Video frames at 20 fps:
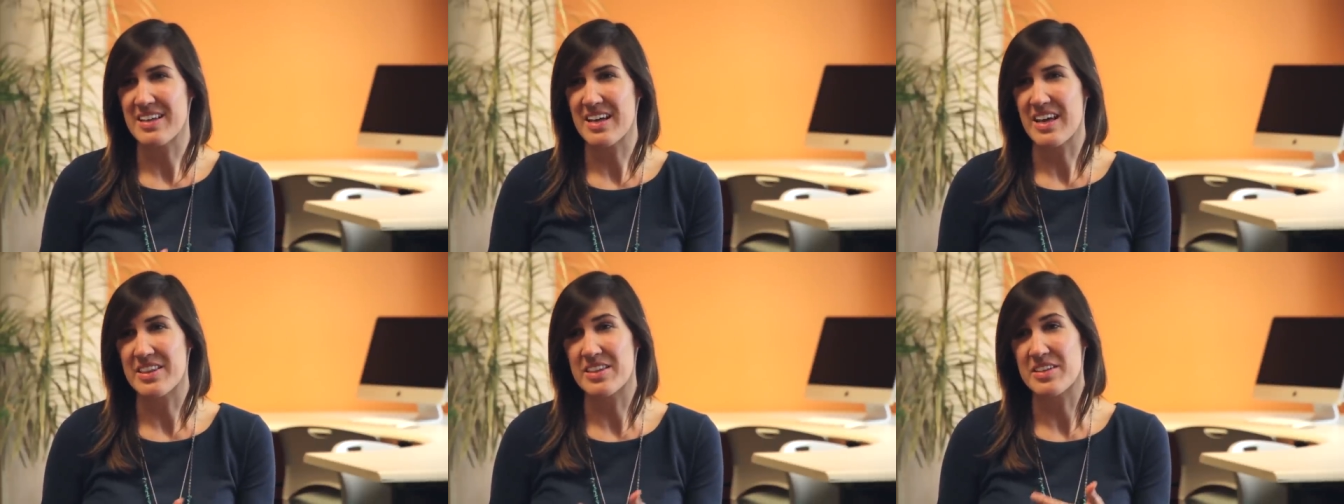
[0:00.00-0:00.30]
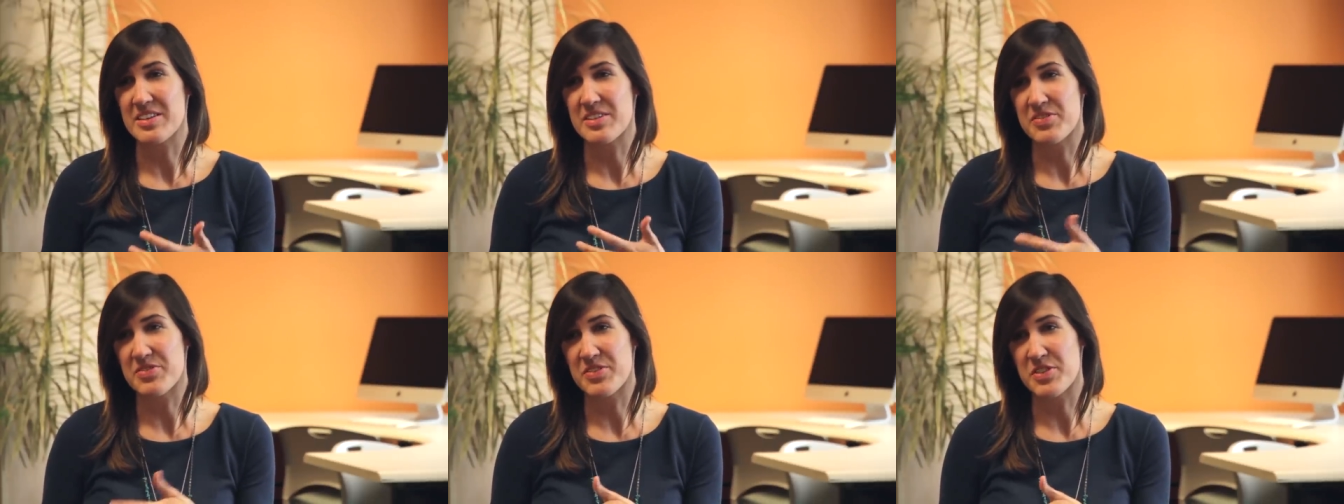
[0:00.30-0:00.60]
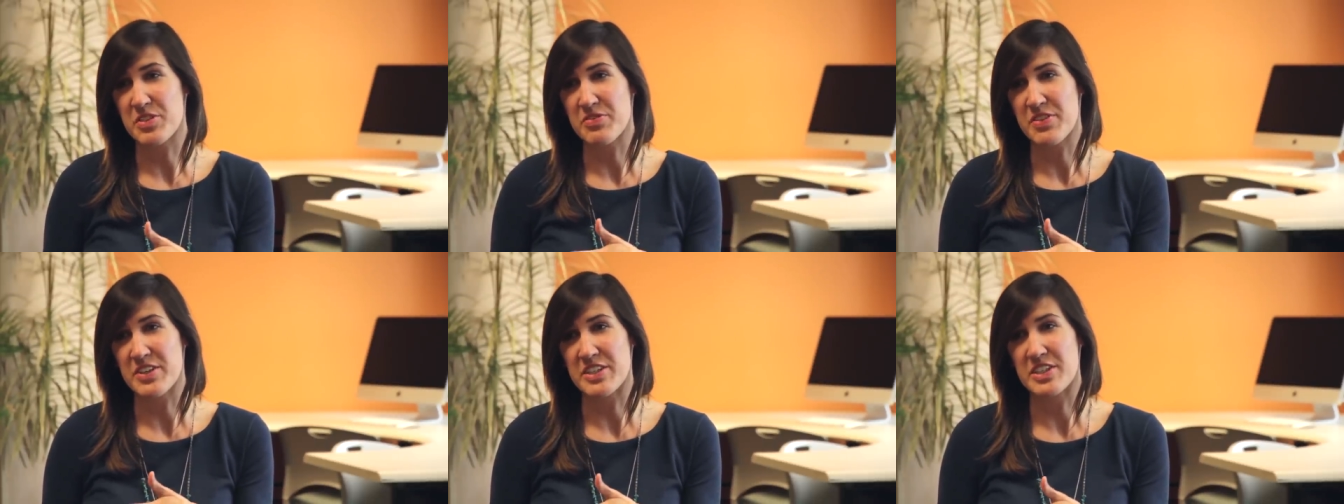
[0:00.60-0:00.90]
at the
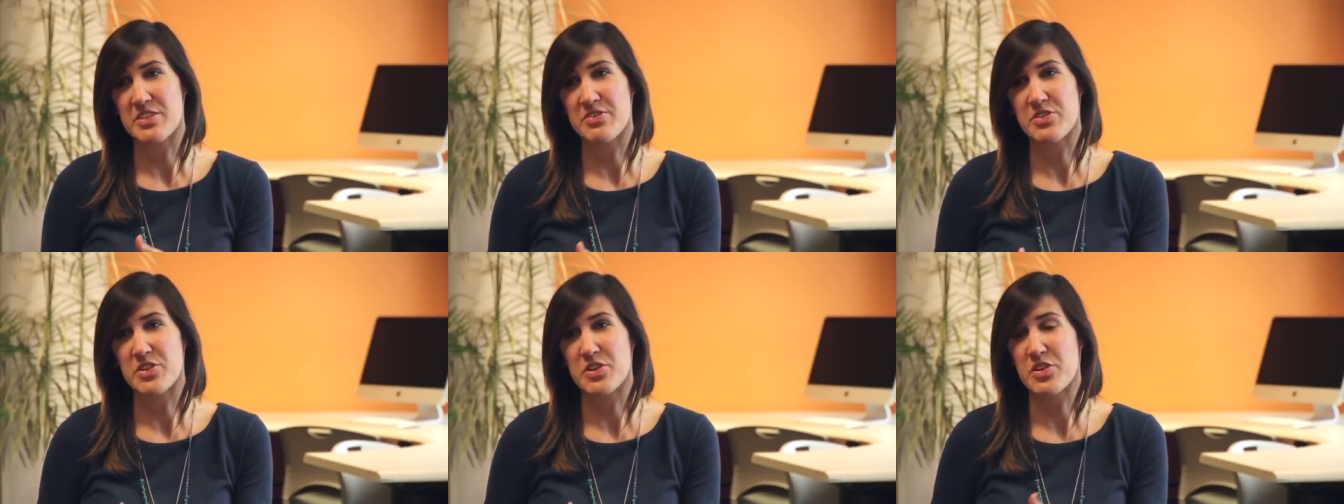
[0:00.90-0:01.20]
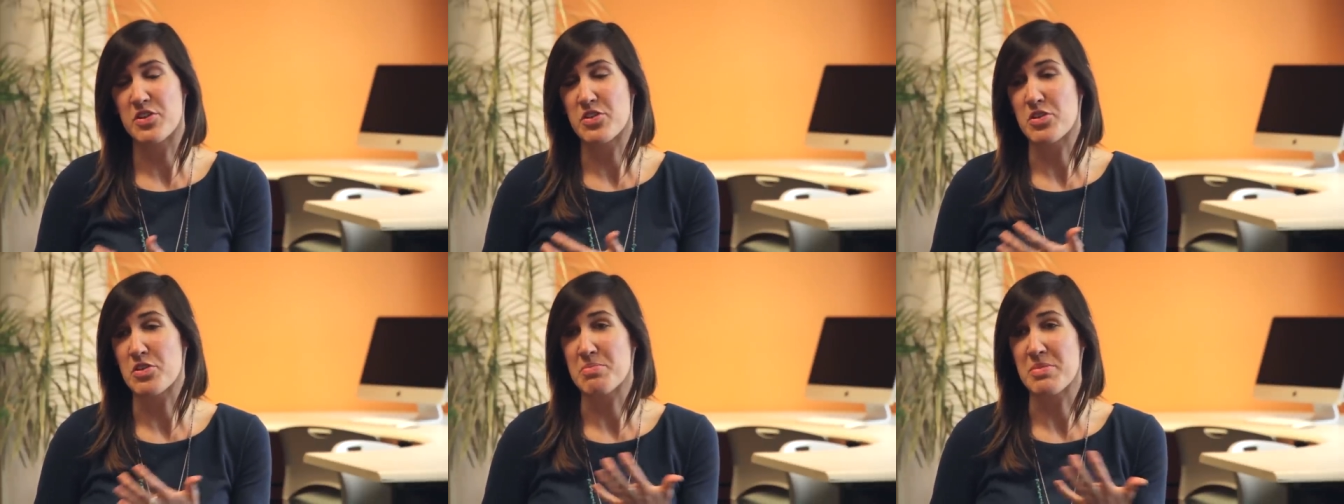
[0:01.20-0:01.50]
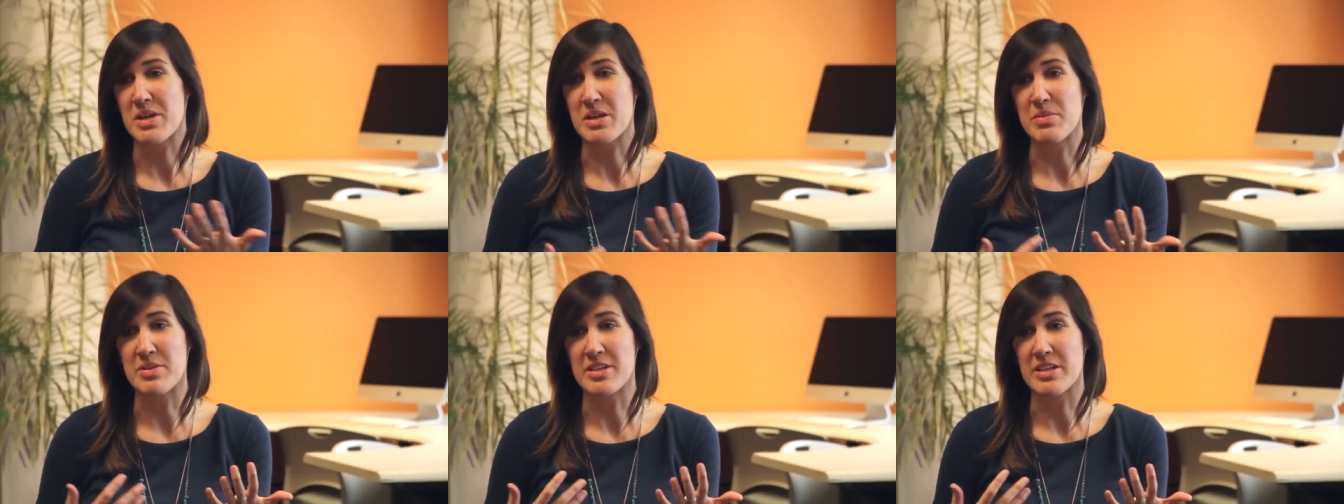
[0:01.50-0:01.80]
film festival, or
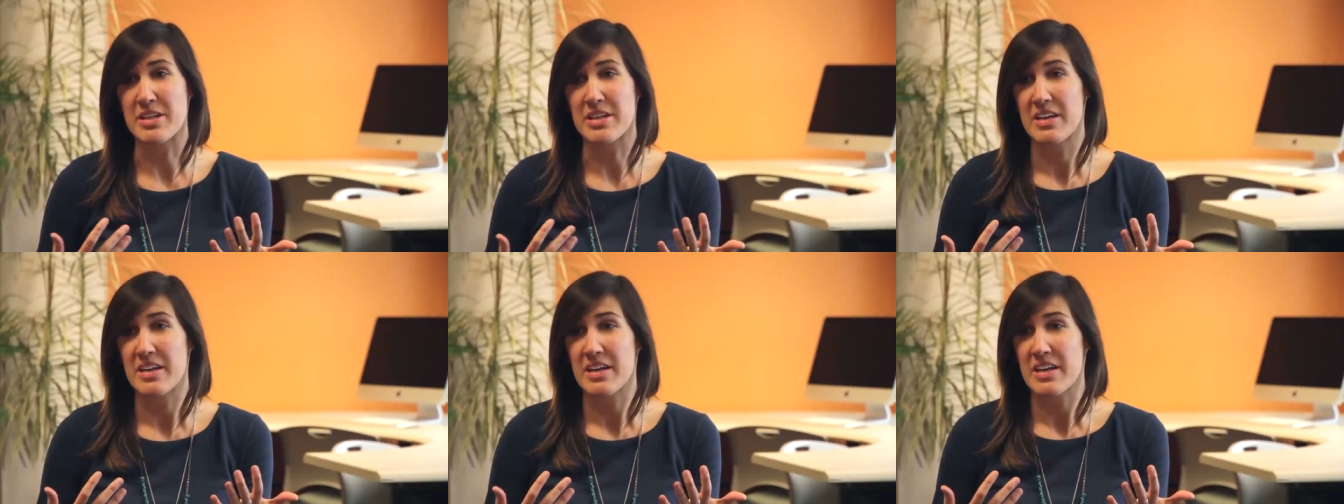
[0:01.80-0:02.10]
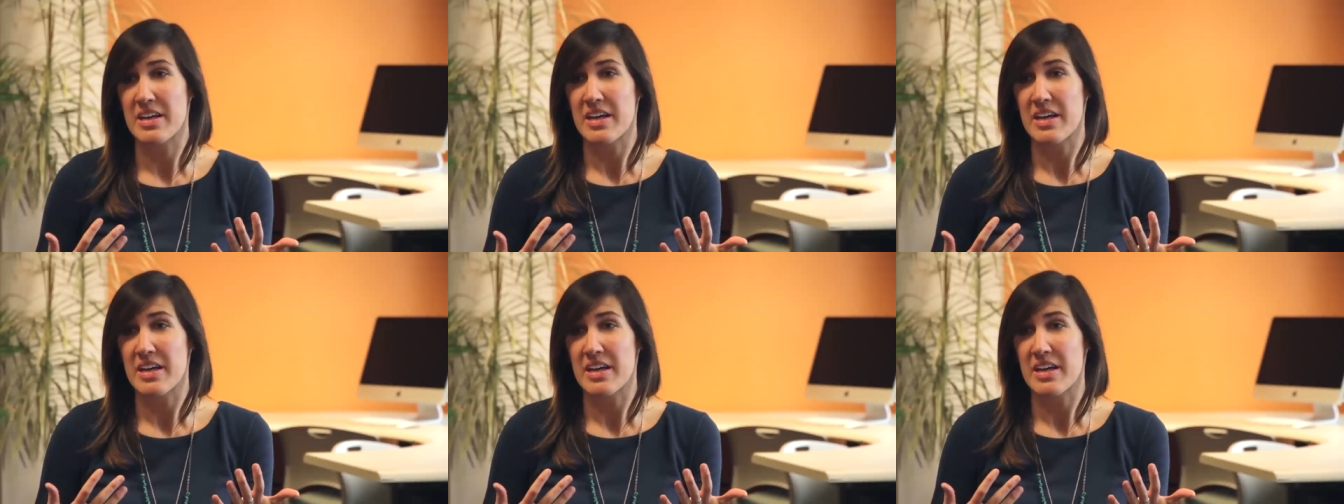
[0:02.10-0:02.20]
maybe